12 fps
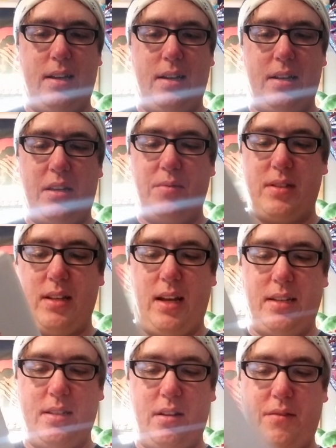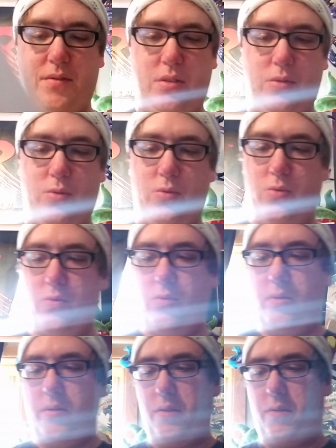he was nice enough
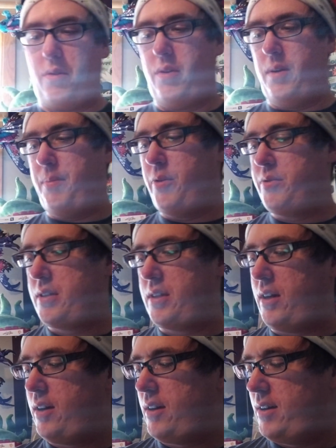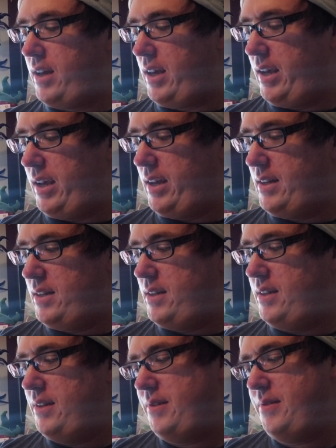to throw in a postcard and
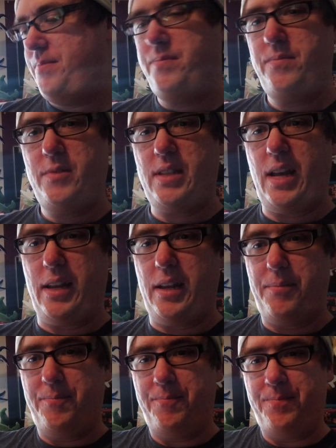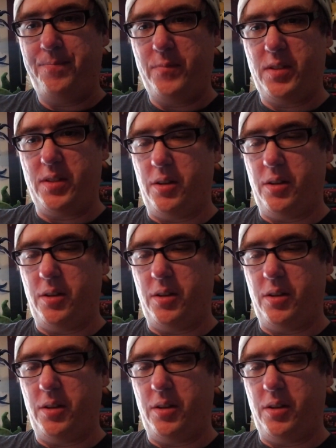sign it. So